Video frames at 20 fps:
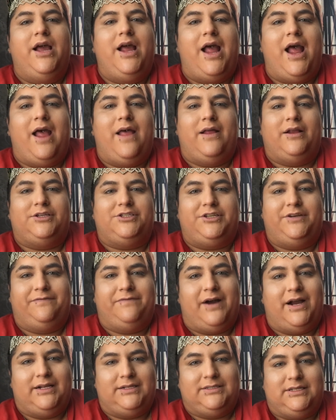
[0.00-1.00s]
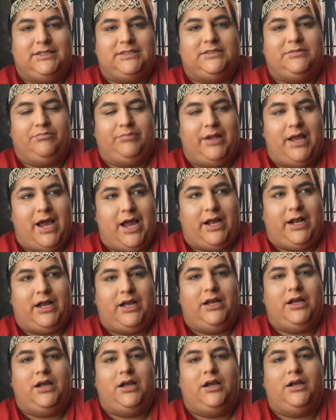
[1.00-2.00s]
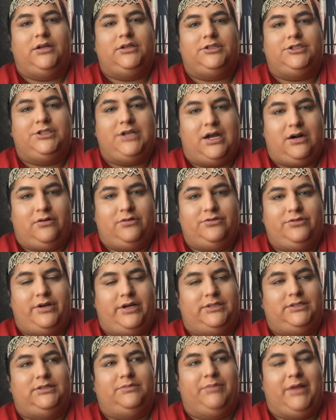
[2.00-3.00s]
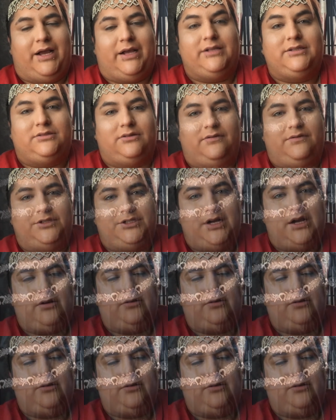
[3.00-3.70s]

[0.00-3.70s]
and she finds black charro dress, black and silver charro